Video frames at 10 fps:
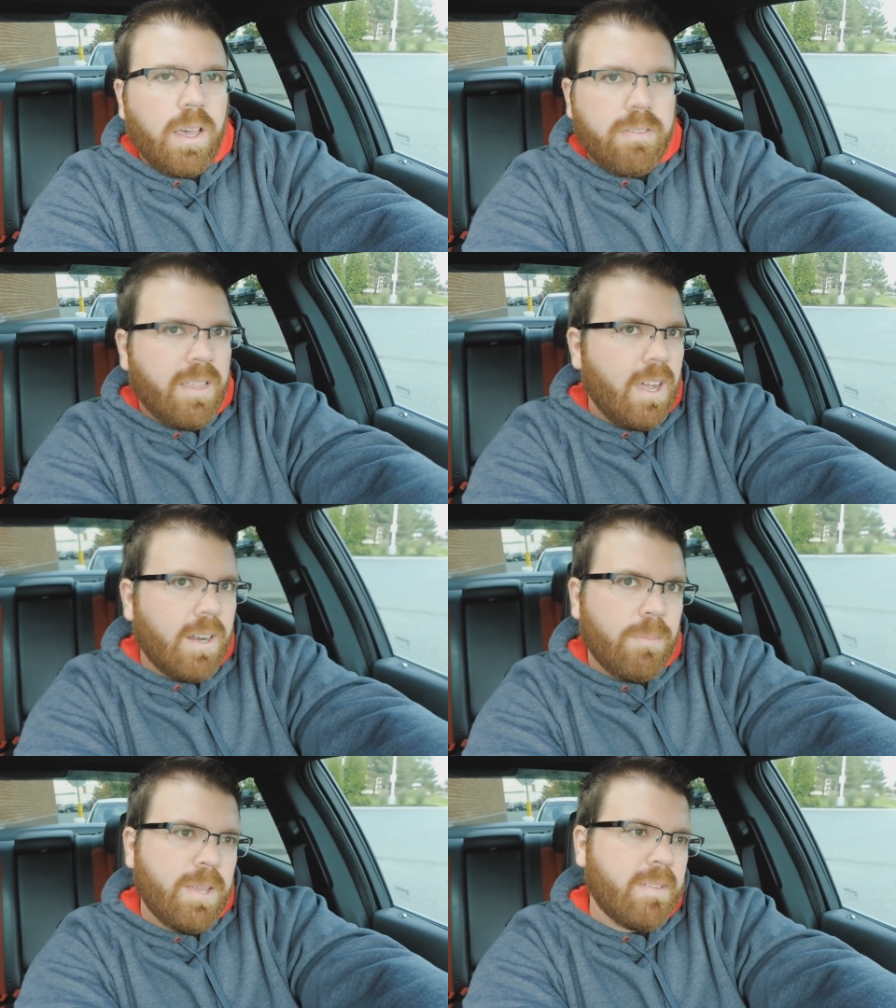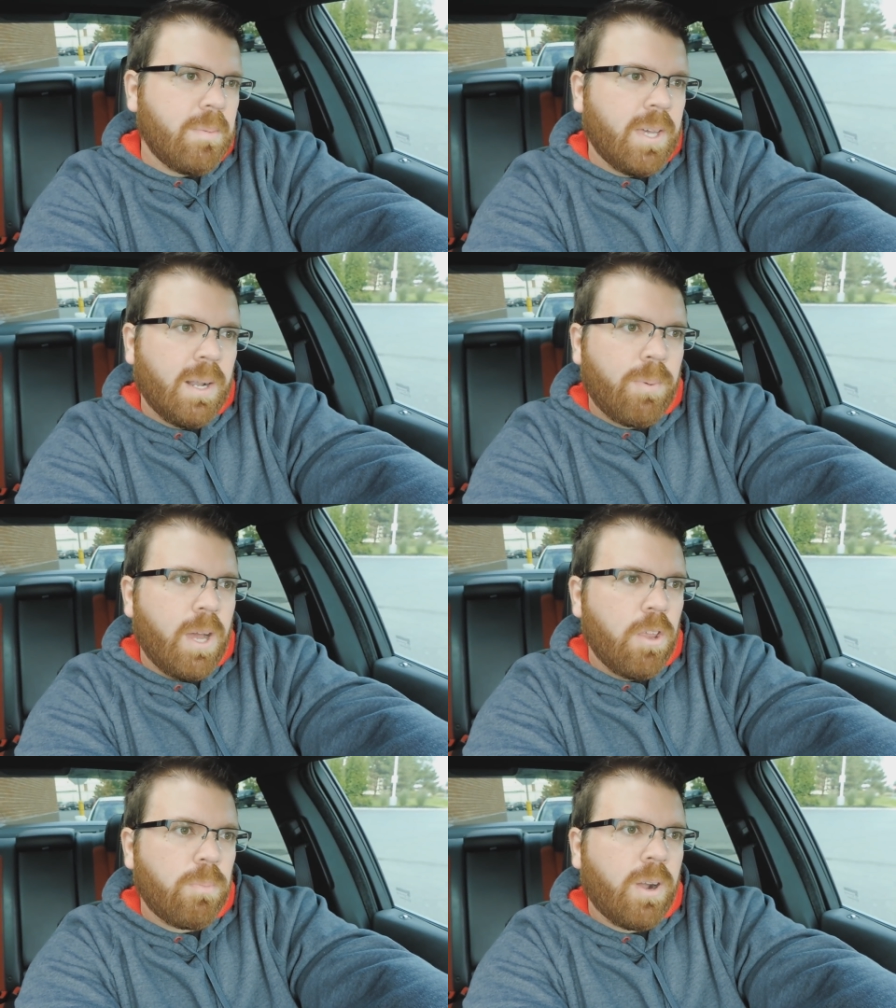it's not going to make the same kind of
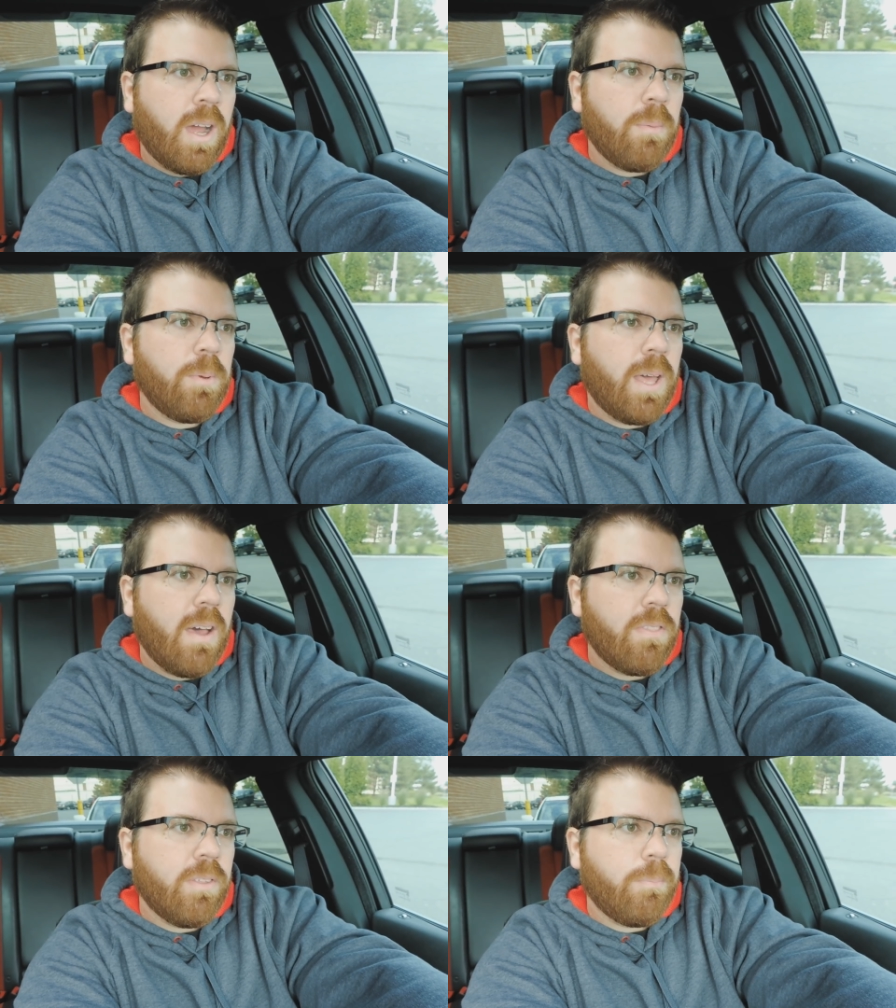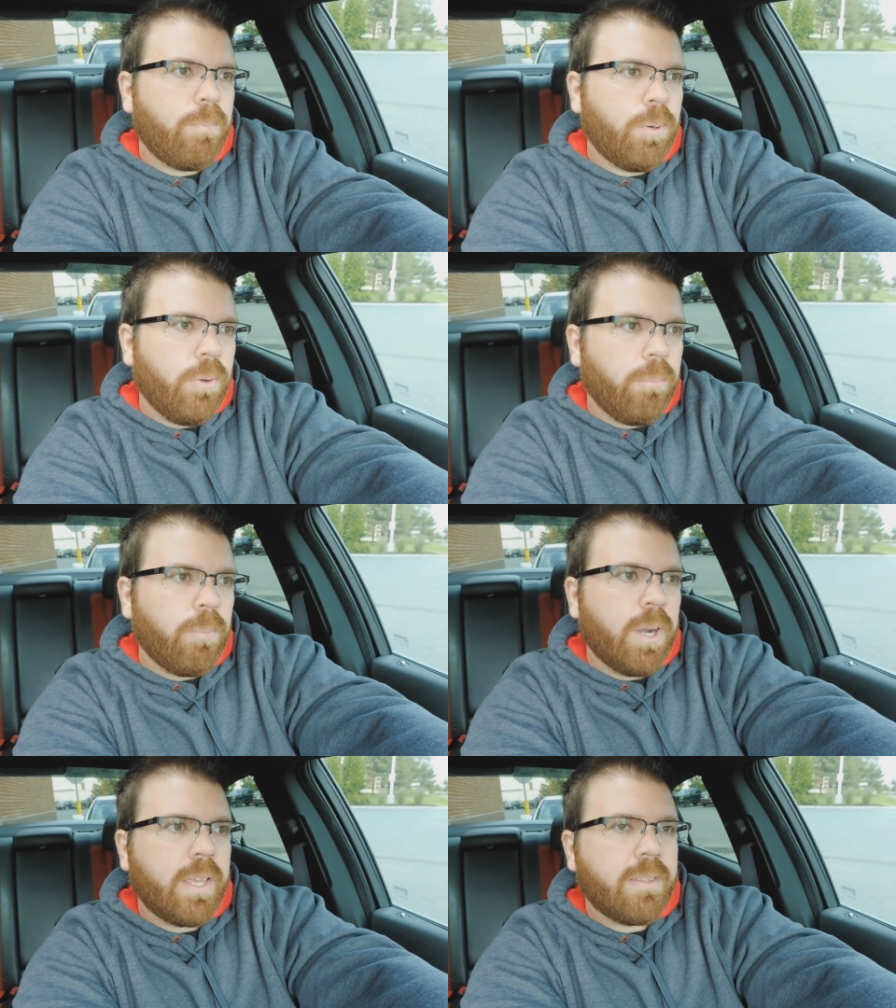power. You probably would have to put
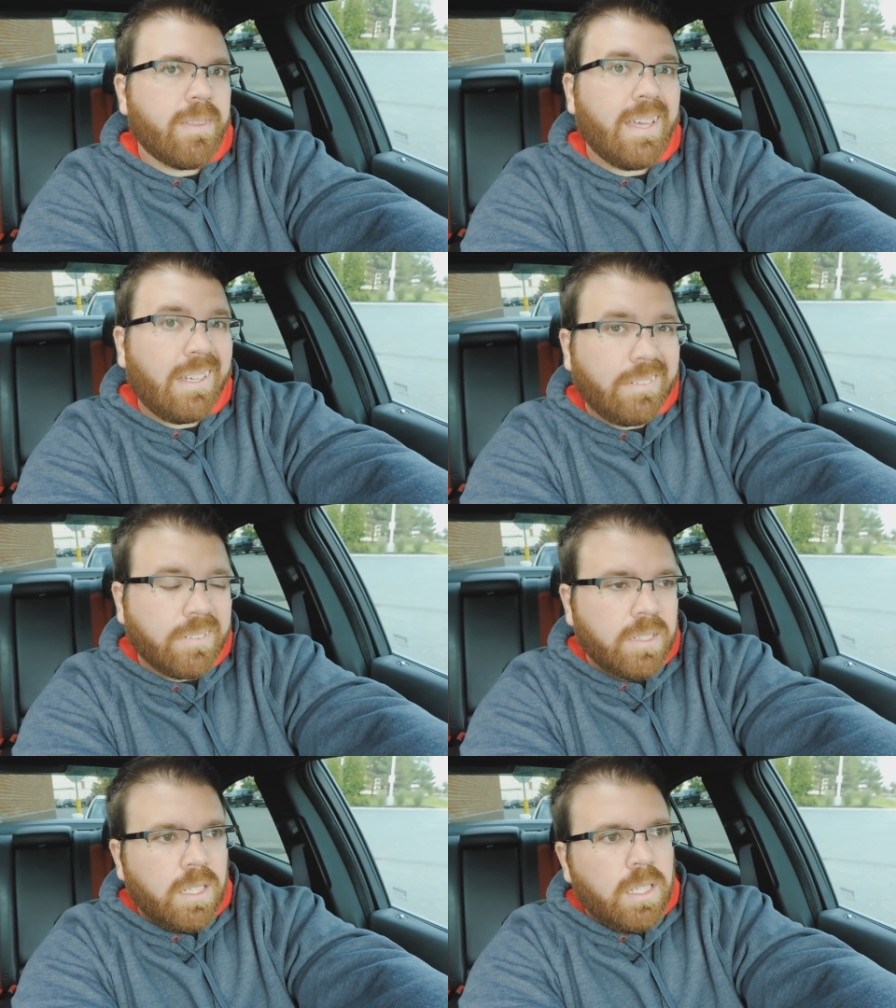money into the heads.